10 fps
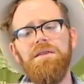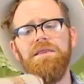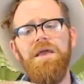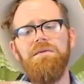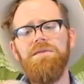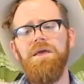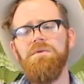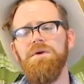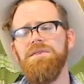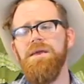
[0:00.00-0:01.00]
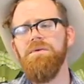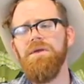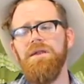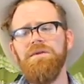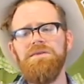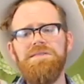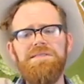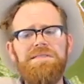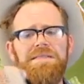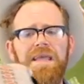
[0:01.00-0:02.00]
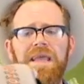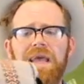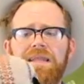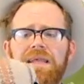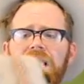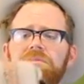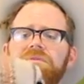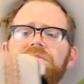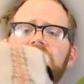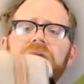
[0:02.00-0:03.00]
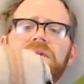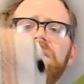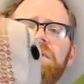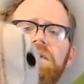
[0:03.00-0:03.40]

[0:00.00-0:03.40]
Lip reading: they would understand that I'm a very